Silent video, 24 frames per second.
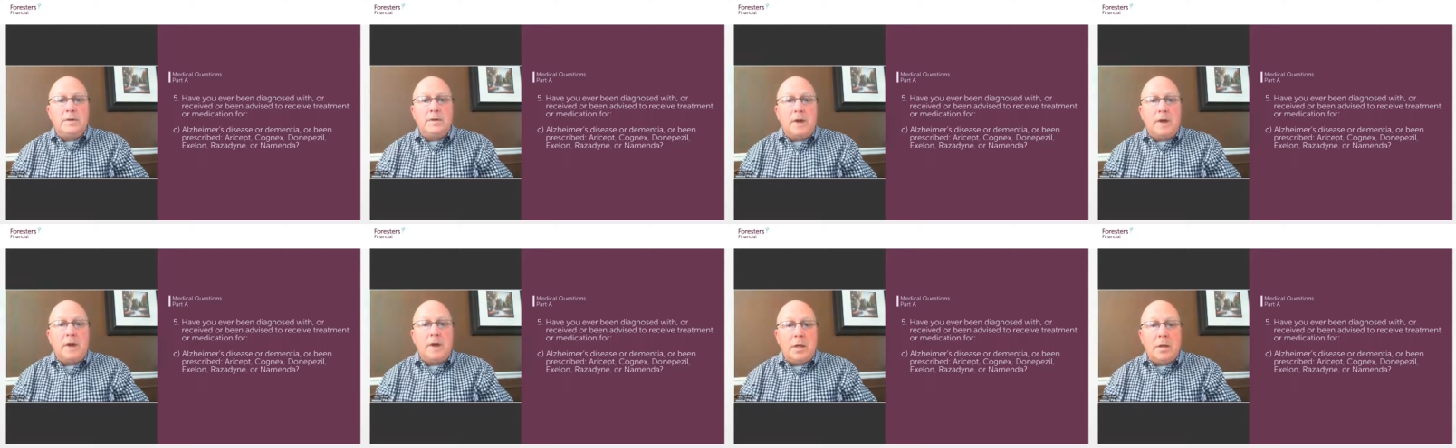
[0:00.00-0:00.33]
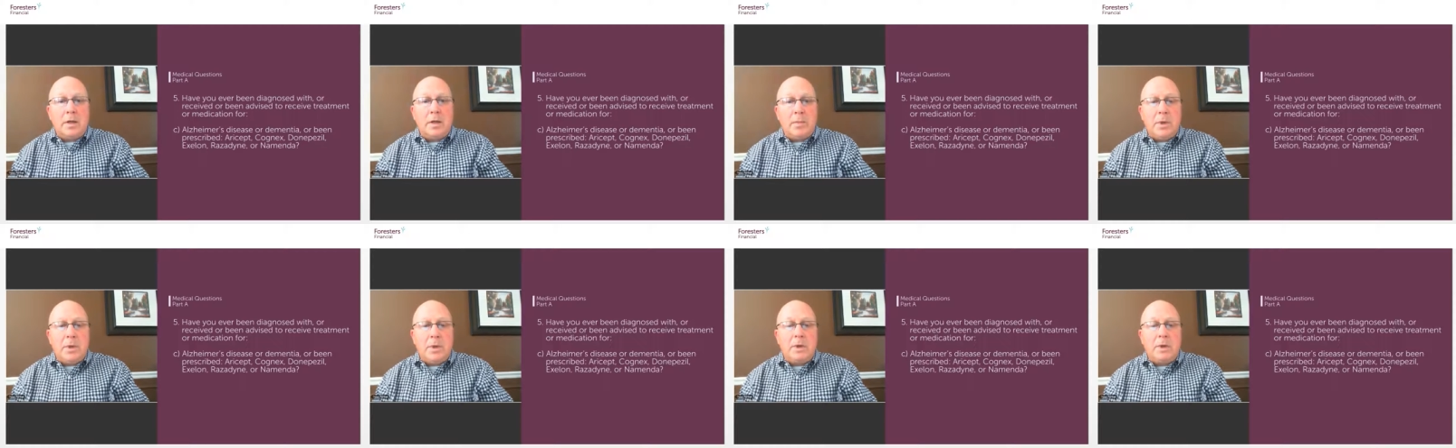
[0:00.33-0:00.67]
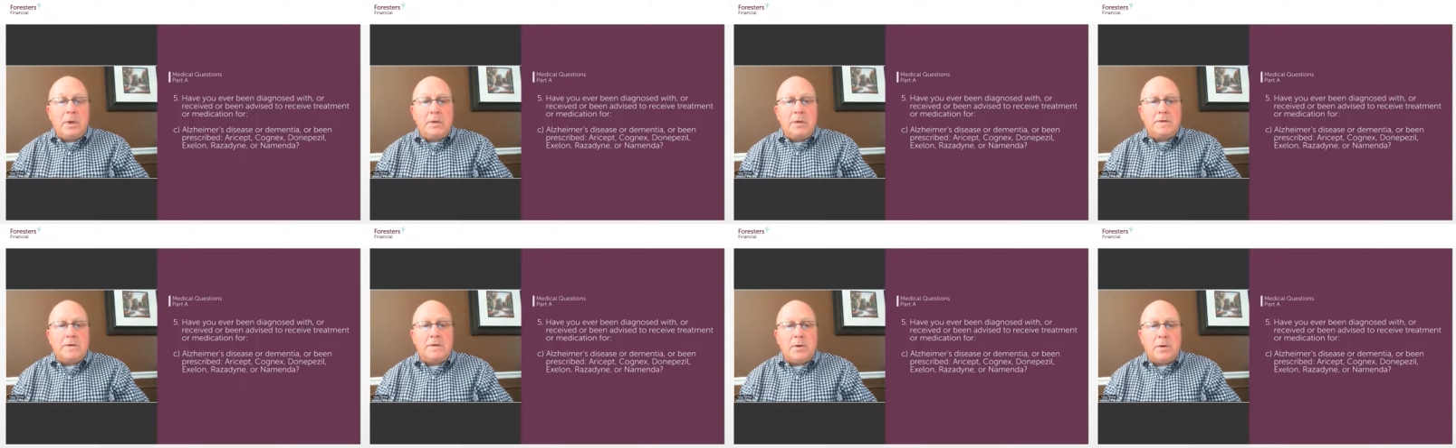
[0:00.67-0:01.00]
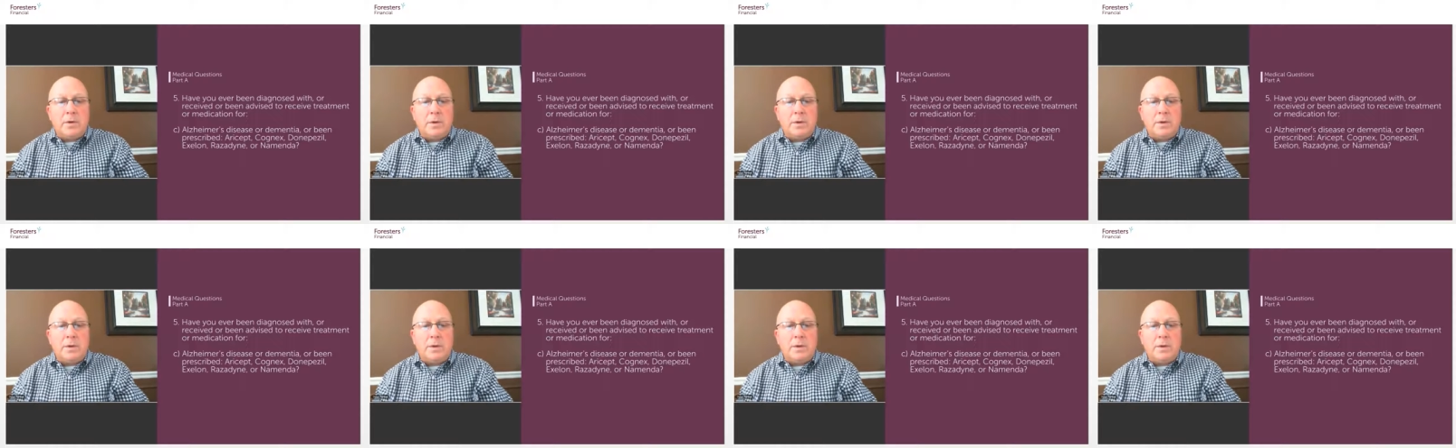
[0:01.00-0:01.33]
documented as
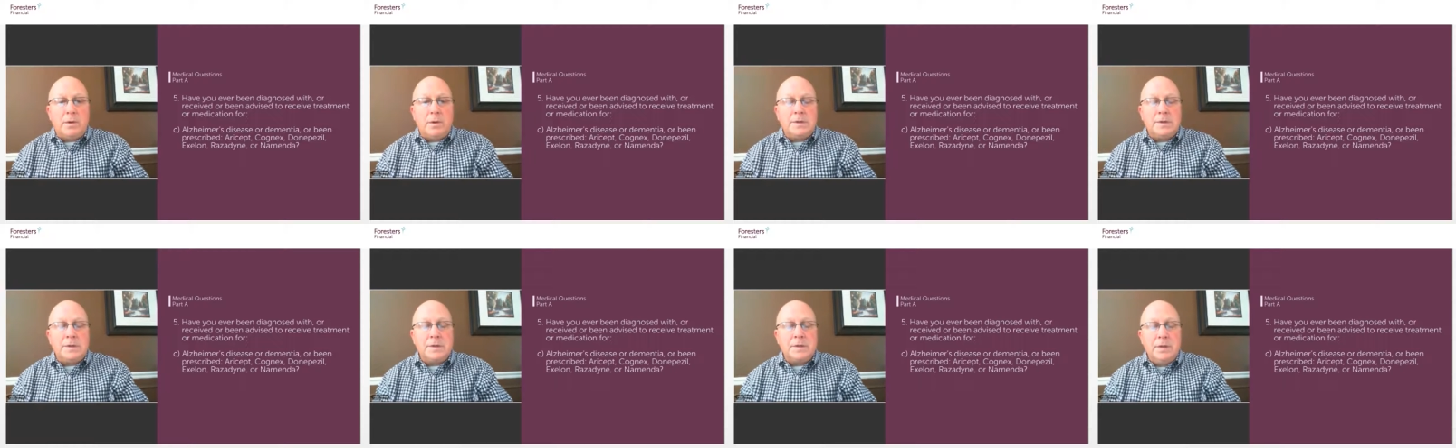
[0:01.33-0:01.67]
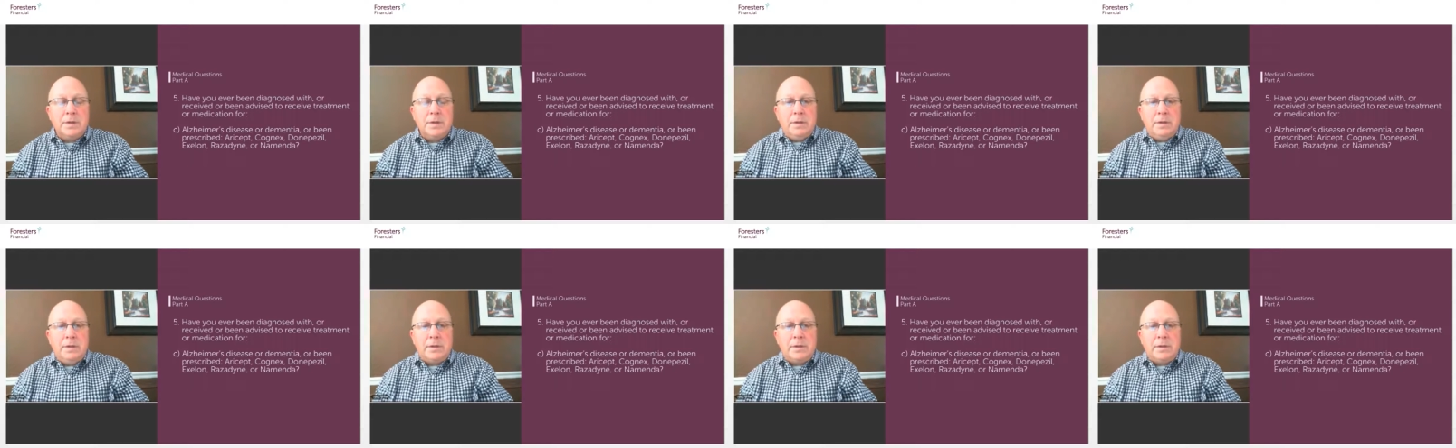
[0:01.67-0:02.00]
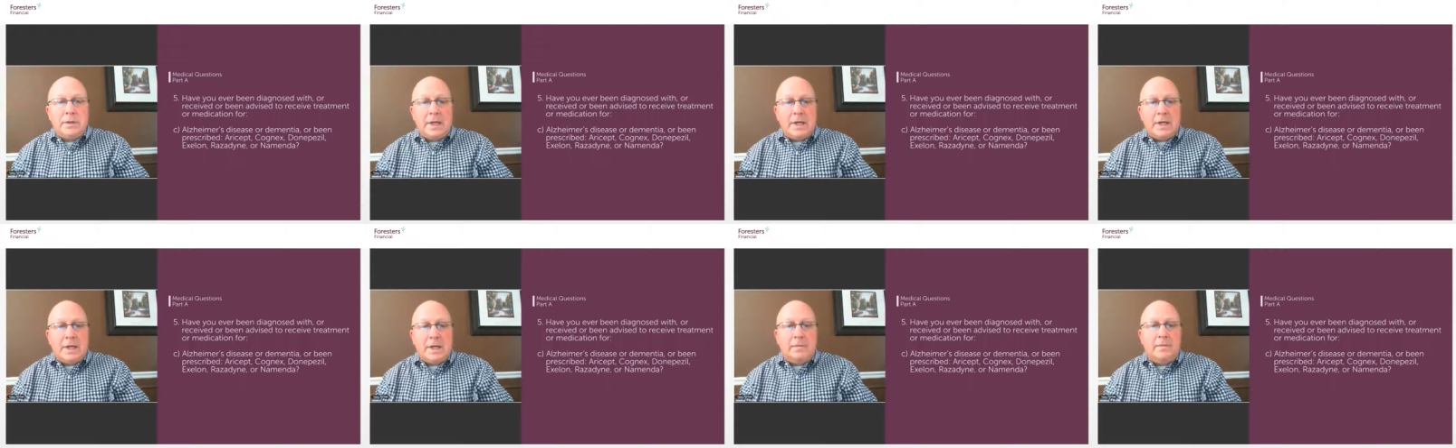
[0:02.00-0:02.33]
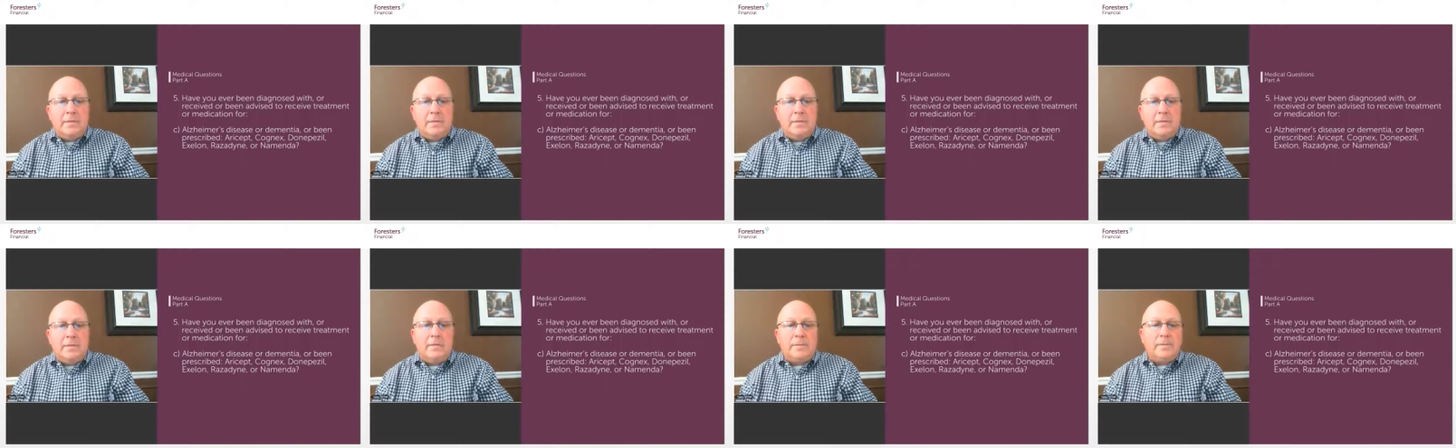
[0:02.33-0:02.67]
far as
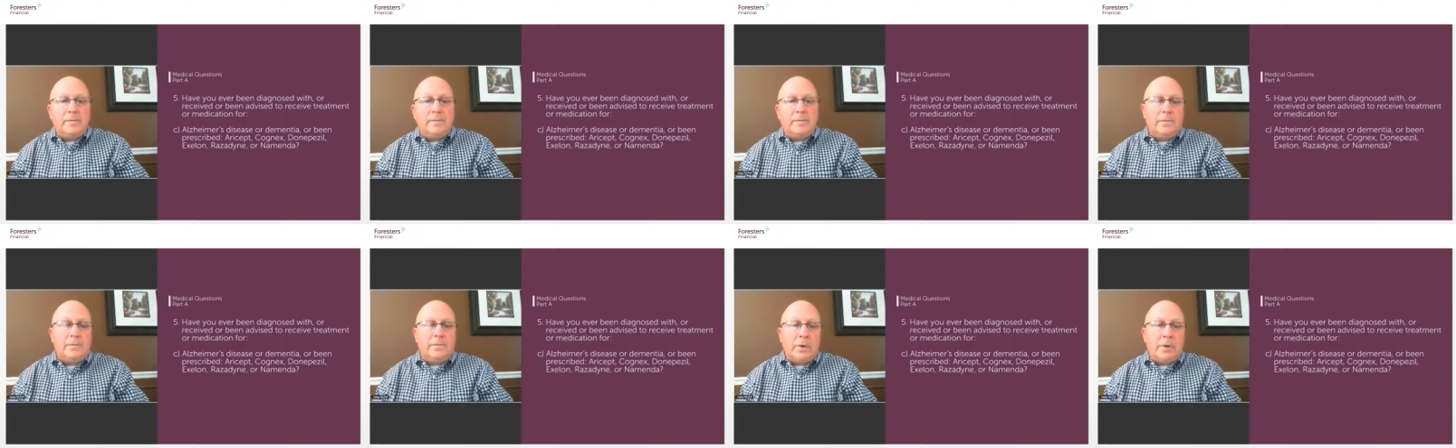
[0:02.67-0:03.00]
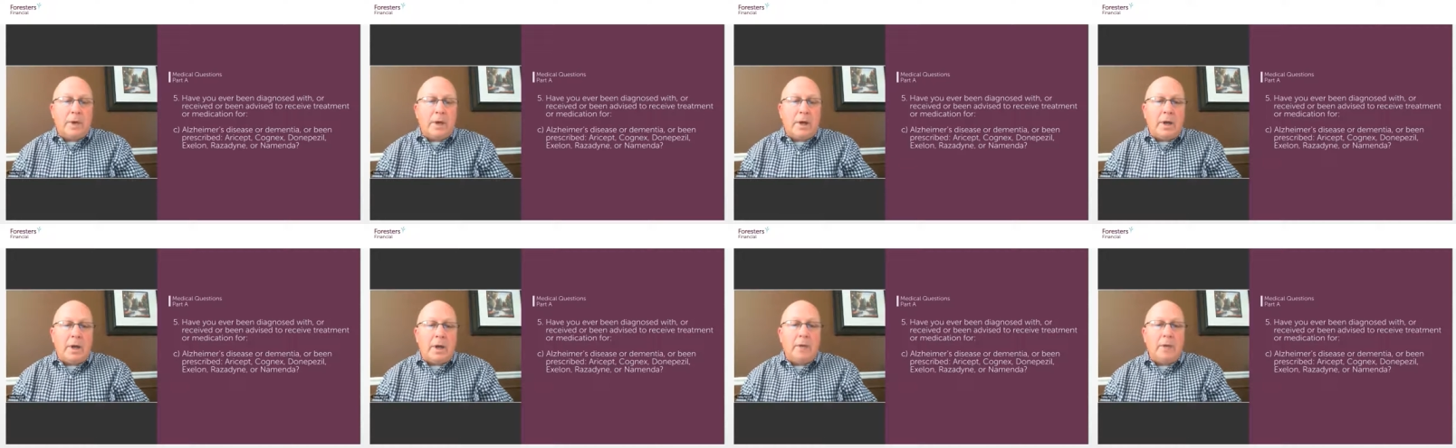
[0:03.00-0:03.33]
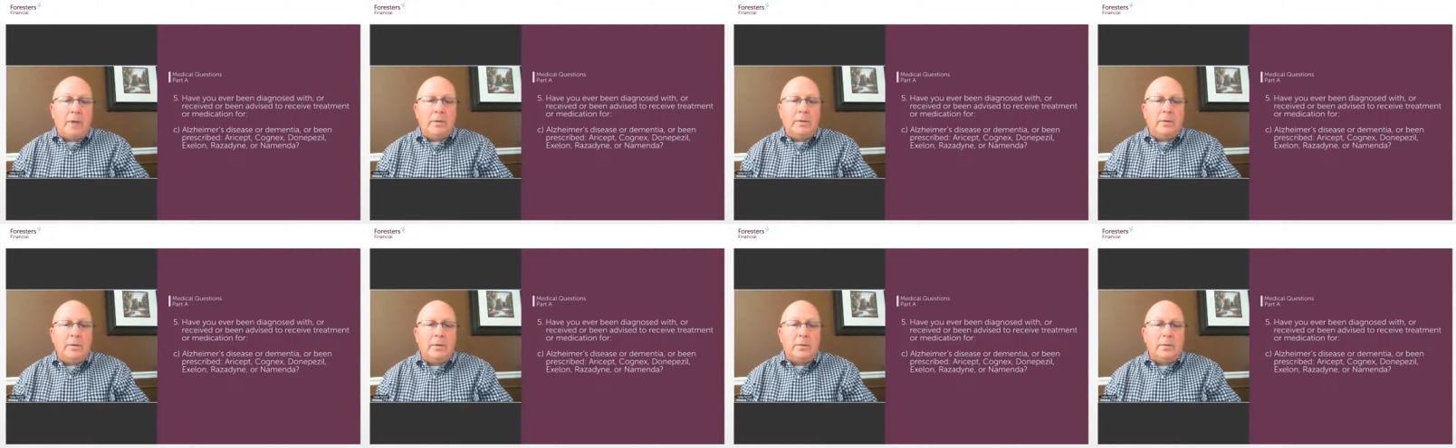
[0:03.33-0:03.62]
dad forgot